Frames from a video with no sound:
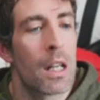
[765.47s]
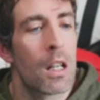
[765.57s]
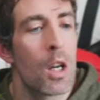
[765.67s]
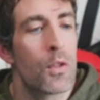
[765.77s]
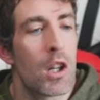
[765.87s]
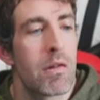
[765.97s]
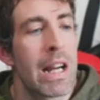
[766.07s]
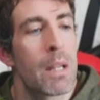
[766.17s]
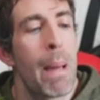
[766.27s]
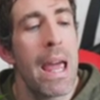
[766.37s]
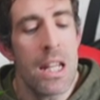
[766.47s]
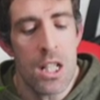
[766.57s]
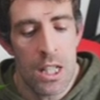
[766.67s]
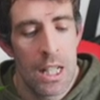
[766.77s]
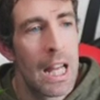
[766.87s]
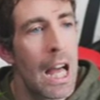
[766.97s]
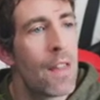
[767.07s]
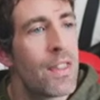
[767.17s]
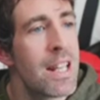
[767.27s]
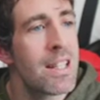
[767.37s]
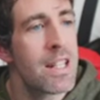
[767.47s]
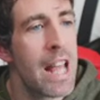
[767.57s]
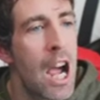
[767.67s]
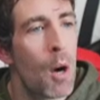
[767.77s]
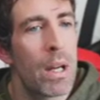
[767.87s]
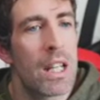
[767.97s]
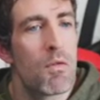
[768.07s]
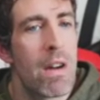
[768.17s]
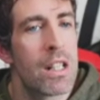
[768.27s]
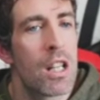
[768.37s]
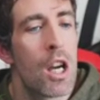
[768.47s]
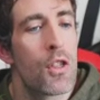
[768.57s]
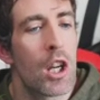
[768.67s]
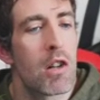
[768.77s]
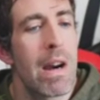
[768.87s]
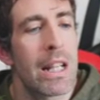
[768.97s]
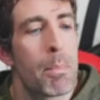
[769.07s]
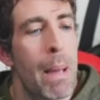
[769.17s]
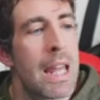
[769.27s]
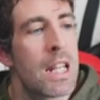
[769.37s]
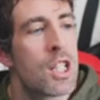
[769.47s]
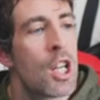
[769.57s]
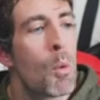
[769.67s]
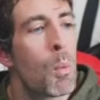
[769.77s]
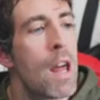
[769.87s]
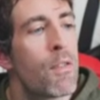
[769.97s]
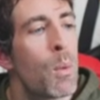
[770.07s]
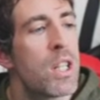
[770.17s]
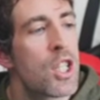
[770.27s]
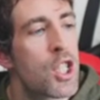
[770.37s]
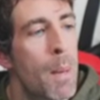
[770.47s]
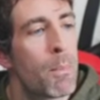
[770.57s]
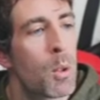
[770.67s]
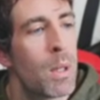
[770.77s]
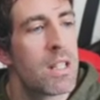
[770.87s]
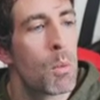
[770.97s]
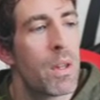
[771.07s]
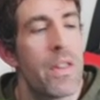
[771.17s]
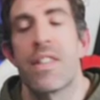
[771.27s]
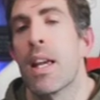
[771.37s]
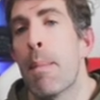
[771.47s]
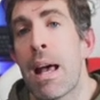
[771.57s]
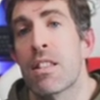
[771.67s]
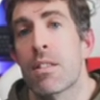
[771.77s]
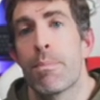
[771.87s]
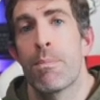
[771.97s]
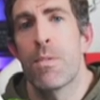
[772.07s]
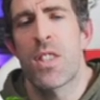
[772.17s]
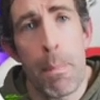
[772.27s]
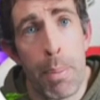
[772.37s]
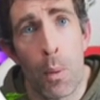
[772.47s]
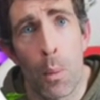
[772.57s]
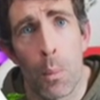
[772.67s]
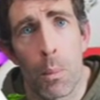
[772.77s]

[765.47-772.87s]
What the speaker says: load the correct page. And this is how we can render the correct page whenever we just jump to it within the CMS. Simple.